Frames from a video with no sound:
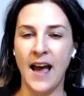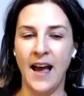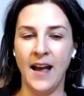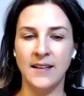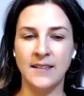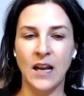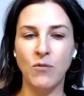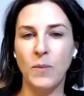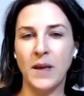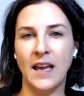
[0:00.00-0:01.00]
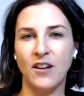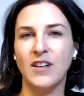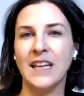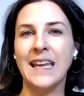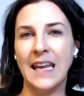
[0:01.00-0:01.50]
And that will be kind
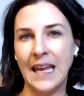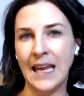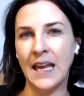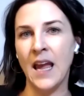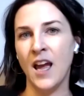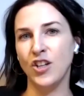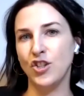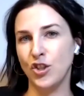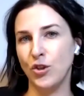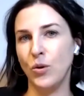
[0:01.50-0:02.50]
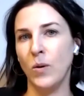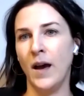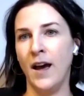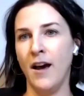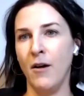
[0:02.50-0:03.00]
of the key to
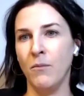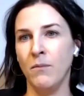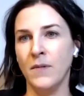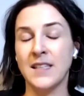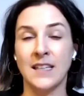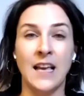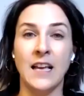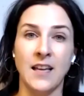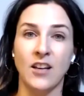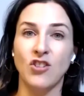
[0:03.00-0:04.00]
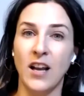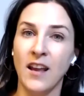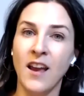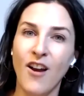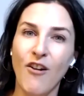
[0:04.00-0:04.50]
success,
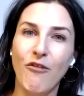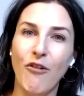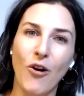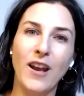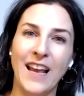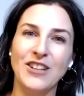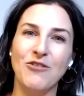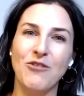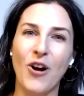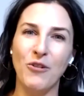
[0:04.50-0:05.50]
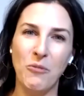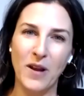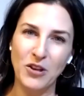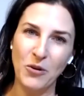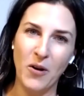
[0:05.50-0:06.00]
actually, for later on
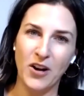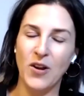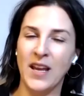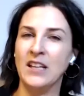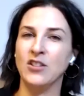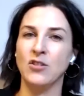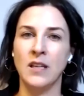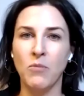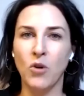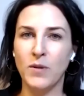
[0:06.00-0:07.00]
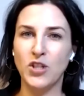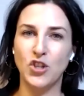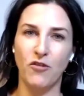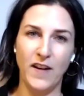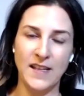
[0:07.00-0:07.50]
when you are going into the more
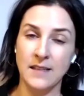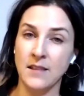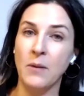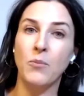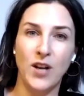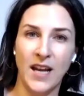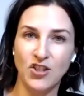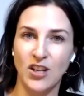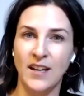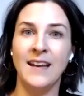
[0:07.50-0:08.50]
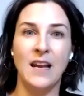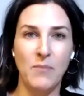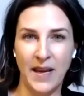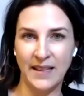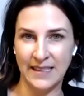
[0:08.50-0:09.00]
mature phases and production and
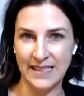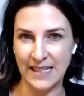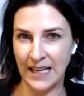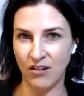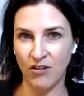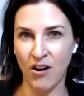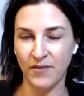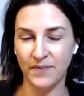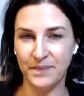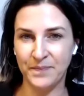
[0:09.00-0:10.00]
then maintenance later on.